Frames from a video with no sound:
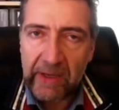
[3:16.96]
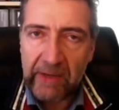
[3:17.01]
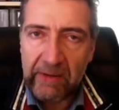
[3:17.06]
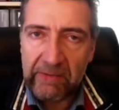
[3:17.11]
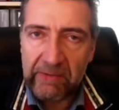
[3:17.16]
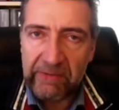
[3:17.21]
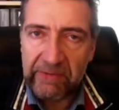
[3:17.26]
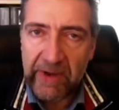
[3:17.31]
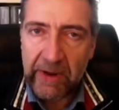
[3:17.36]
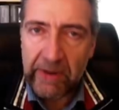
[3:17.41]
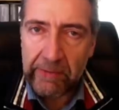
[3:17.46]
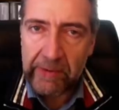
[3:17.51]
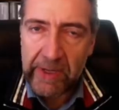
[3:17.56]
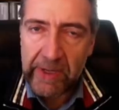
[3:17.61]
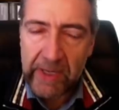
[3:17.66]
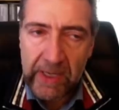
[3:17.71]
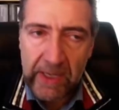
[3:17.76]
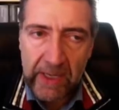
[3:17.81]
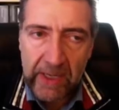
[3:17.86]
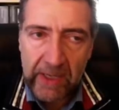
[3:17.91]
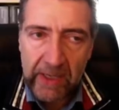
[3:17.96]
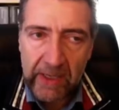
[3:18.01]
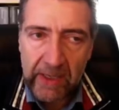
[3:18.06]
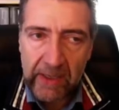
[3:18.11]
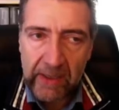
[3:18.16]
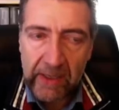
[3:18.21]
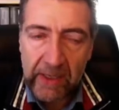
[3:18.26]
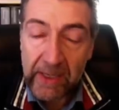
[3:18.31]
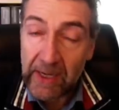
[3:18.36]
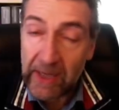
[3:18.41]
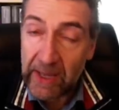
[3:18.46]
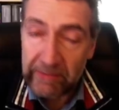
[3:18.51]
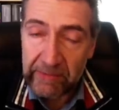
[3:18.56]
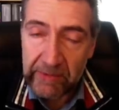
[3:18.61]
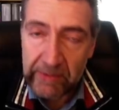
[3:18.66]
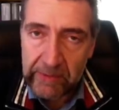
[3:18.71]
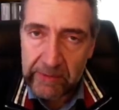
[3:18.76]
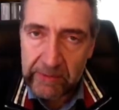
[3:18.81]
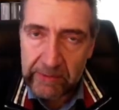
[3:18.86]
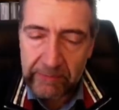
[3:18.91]
very
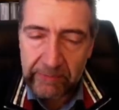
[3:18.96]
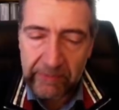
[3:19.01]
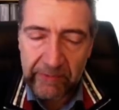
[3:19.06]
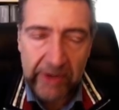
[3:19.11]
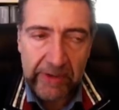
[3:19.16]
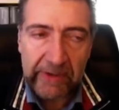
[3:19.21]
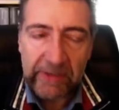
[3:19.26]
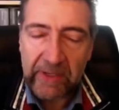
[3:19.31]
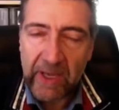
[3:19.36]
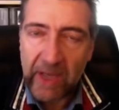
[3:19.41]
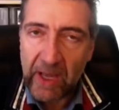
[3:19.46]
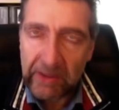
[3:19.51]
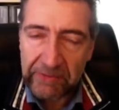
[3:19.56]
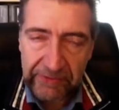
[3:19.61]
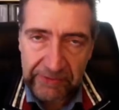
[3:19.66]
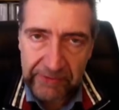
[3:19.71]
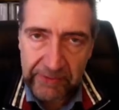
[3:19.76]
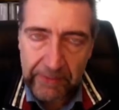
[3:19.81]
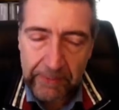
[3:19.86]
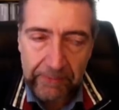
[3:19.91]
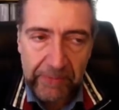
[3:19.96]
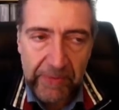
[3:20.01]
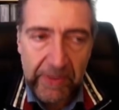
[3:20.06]
clever, very tough